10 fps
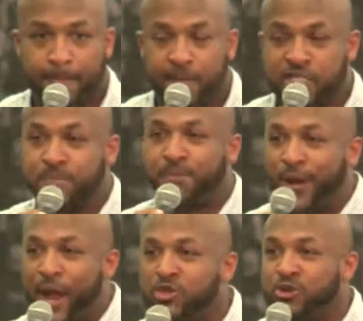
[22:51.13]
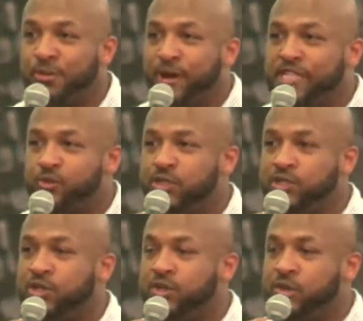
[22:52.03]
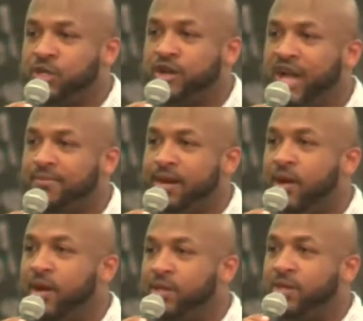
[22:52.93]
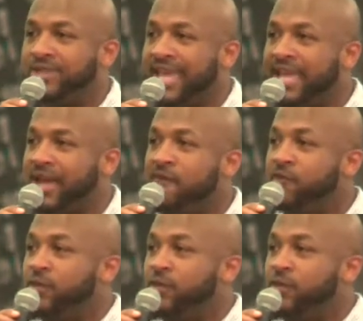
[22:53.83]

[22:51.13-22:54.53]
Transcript: Because a praise report is what you when you're talking about and you're thanking God for